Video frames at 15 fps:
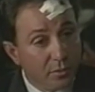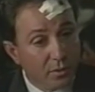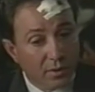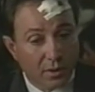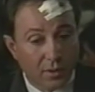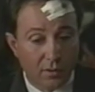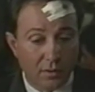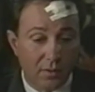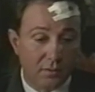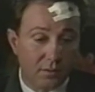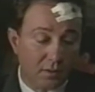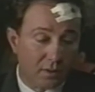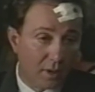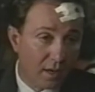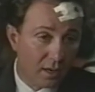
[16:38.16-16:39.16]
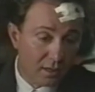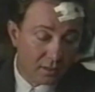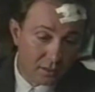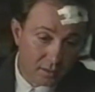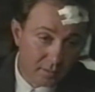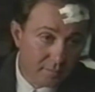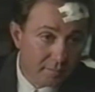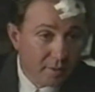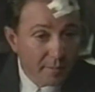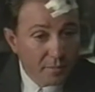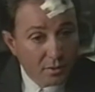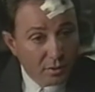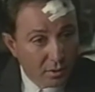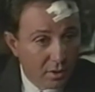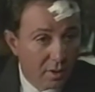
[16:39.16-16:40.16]
Well, you know, look, I,
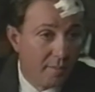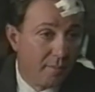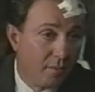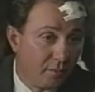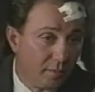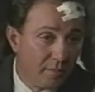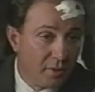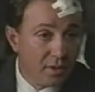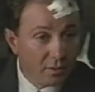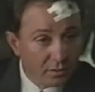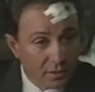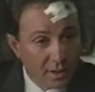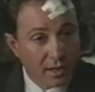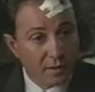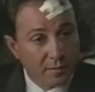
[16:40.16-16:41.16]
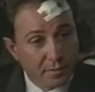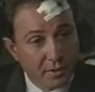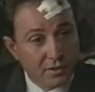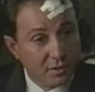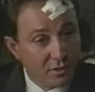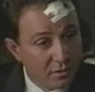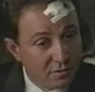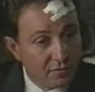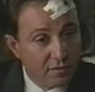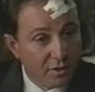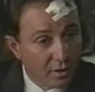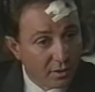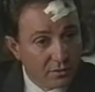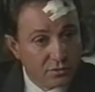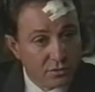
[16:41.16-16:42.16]
maybe you could come in with me, you know, take a piece of
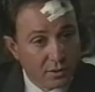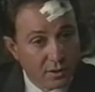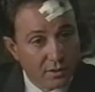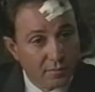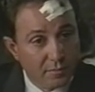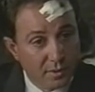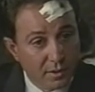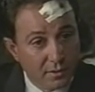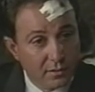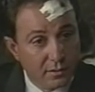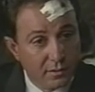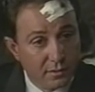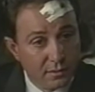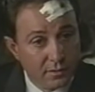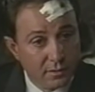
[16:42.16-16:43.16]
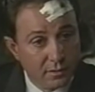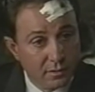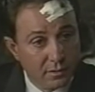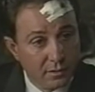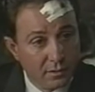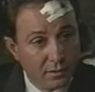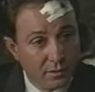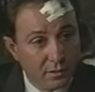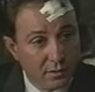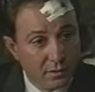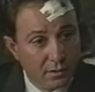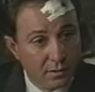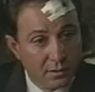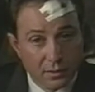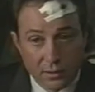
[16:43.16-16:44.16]
joint, it'd be good. What are you
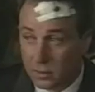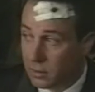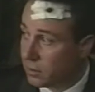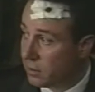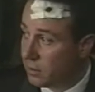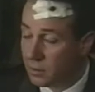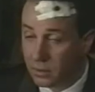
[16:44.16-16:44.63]
talking about?